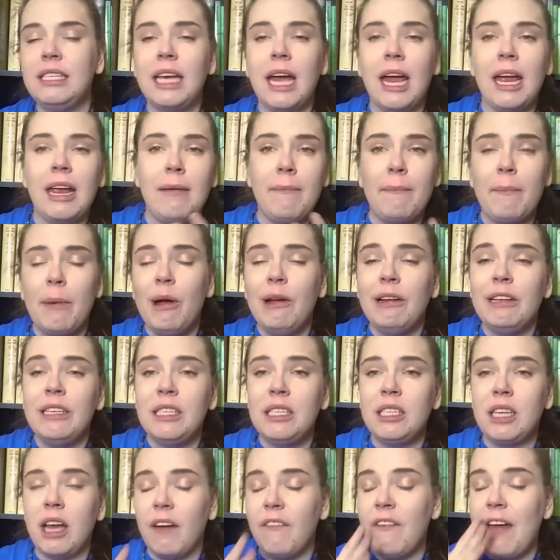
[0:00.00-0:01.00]
type
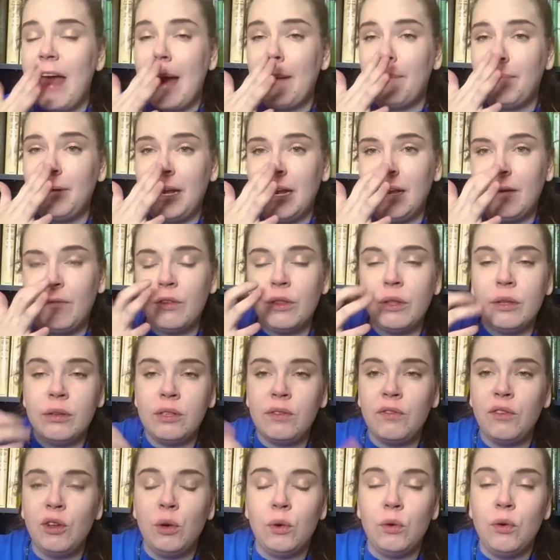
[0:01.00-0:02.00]
stuff happening for
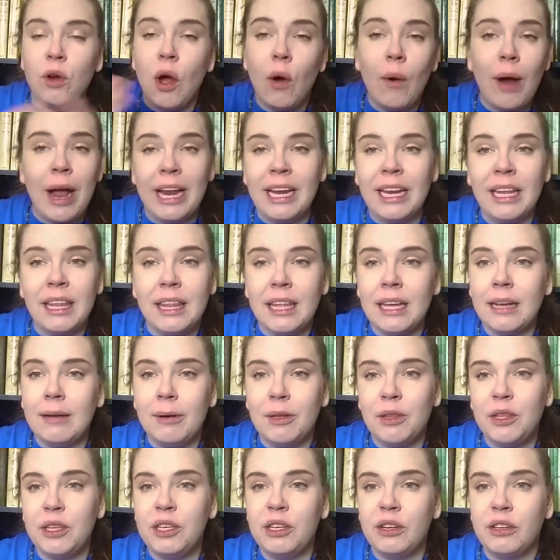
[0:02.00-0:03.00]
those of you who know anything
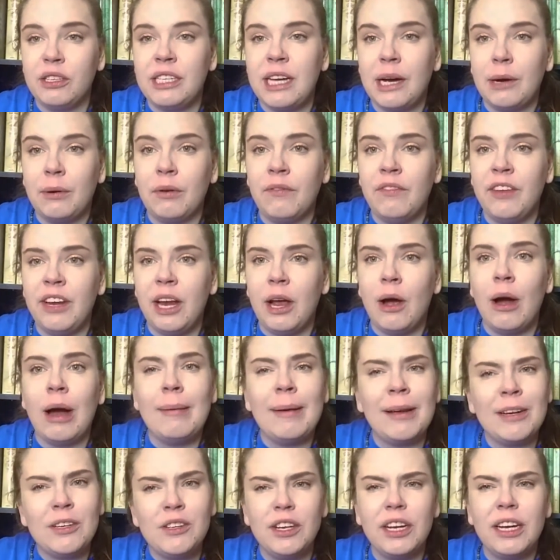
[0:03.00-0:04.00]
about the Dark Tower video.
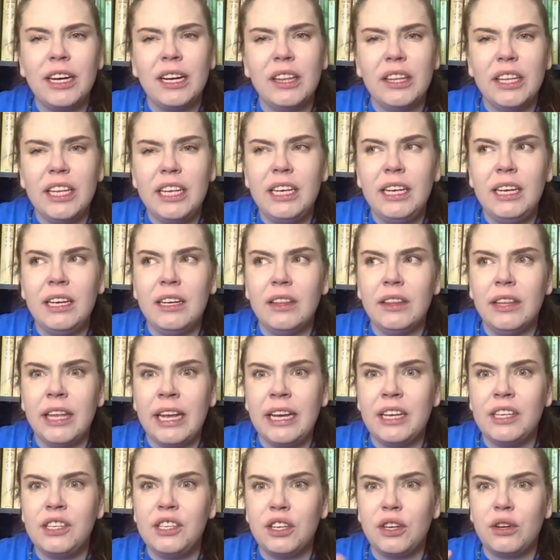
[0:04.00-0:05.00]
I'm actually going to
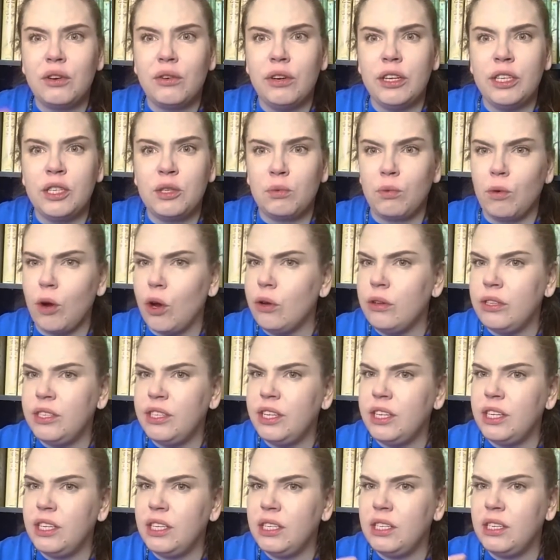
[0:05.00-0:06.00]
link to Chris
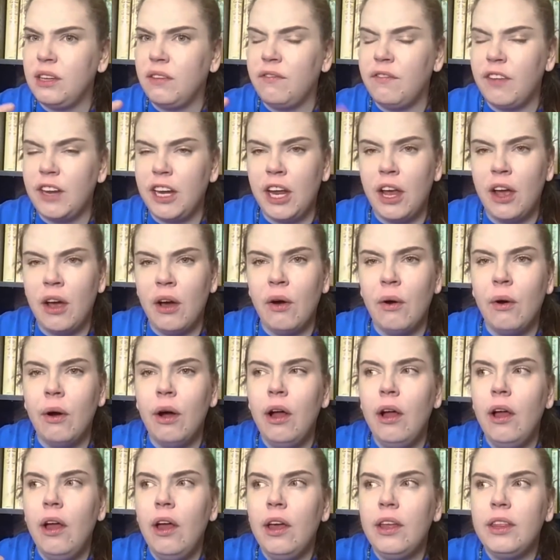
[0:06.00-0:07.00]
Rhodes's
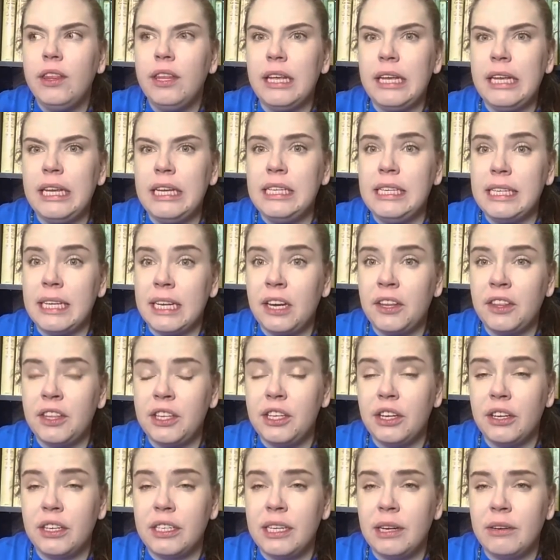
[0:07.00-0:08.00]
video that he did on
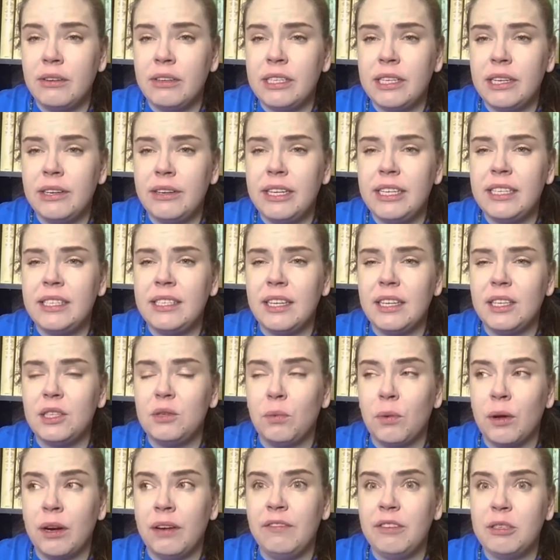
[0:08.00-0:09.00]
the Dark Tower series.
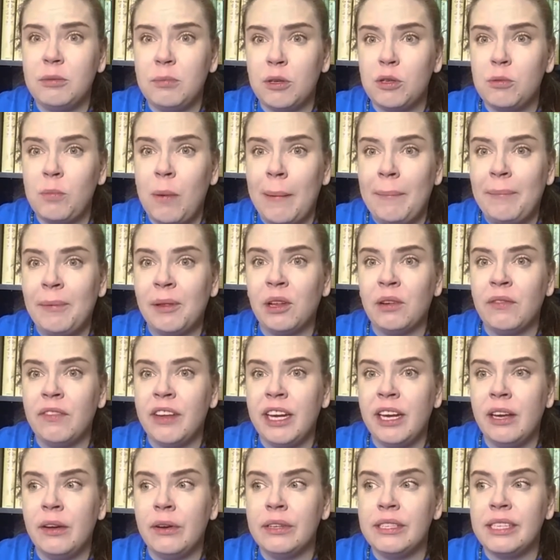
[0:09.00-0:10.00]
It's one of his most popular
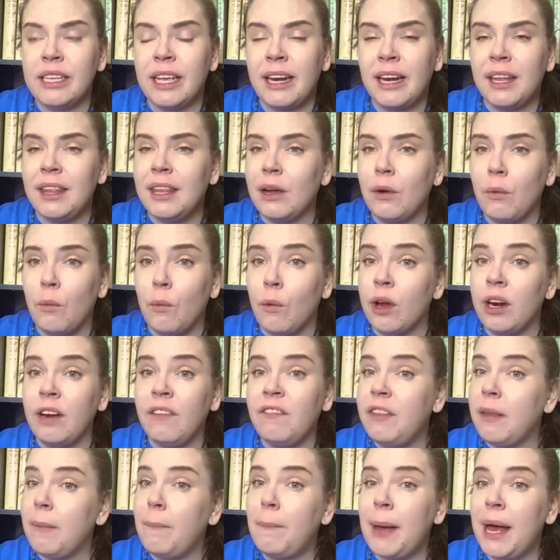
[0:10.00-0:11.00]
videos and I think one
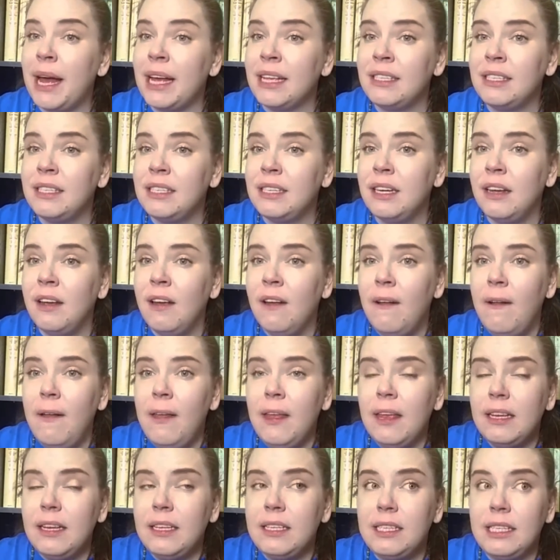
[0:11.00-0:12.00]
of the best
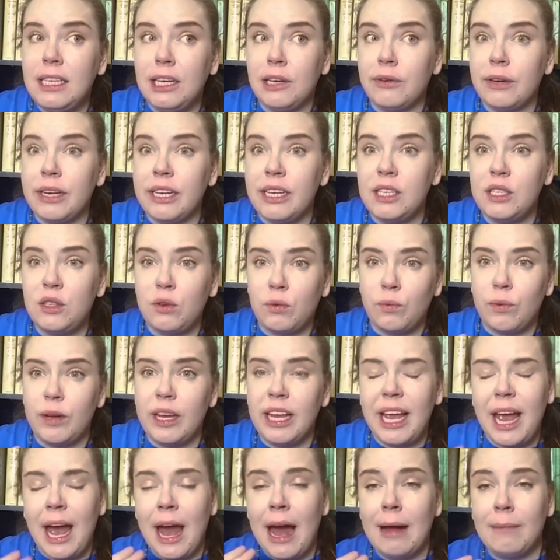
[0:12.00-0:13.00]
series
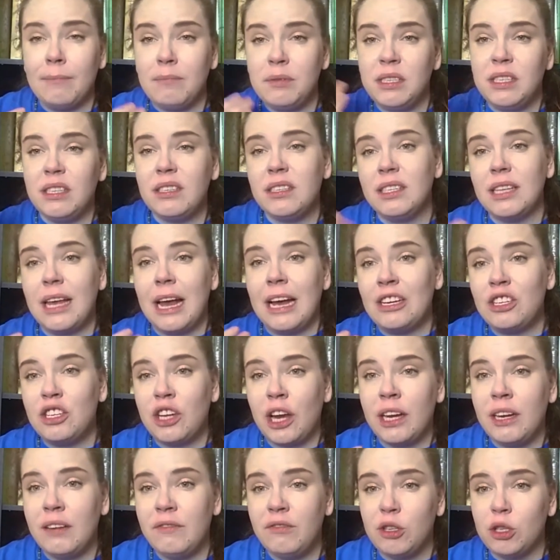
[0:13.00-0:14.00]
recaps slash
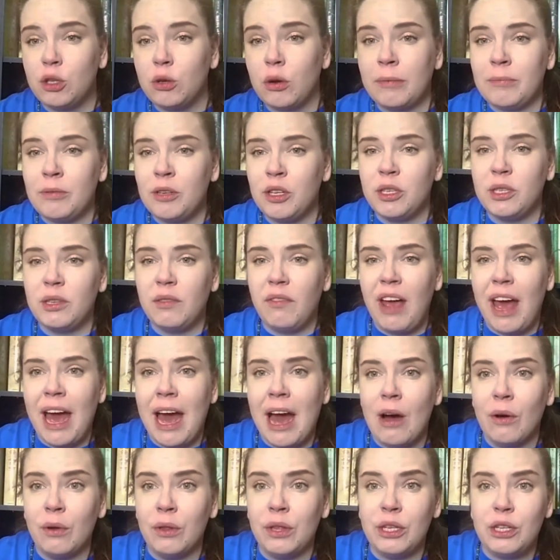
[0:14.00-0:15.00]
kind of descriptions of
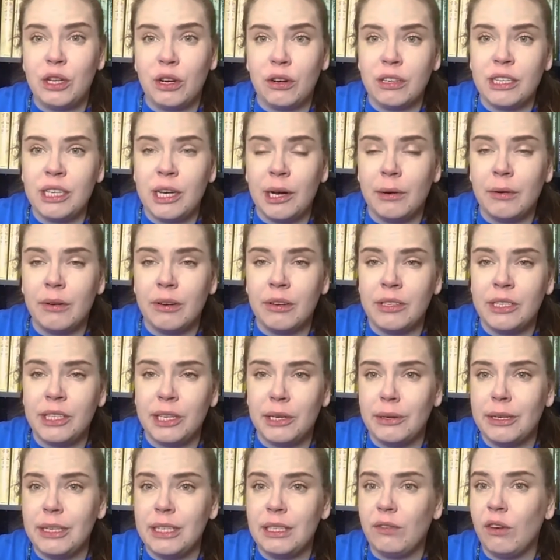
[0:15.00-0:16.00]
how the Dark Tower
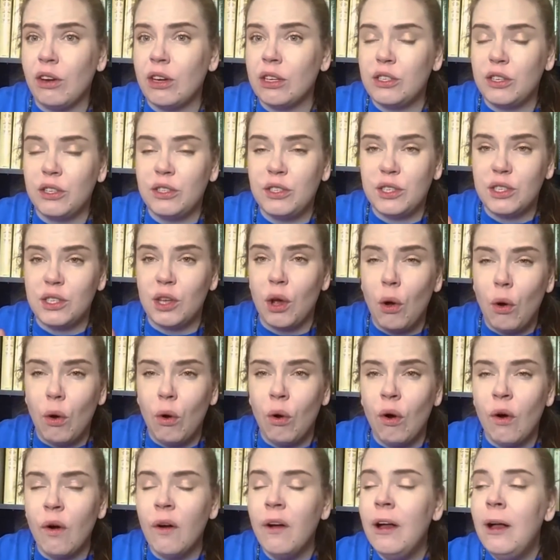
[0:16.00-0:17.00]
series functions as a
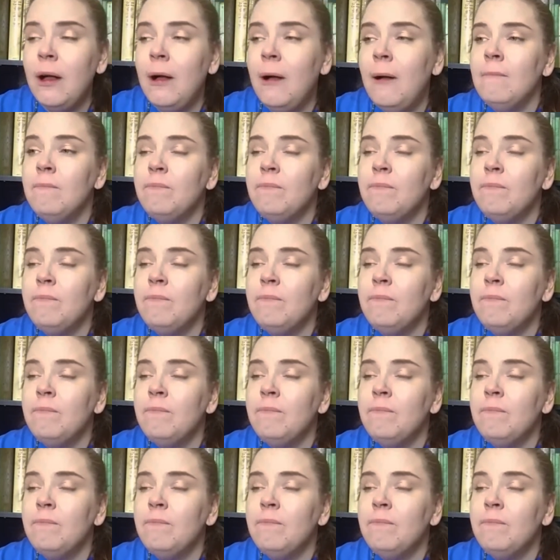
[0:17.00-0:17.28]
whole.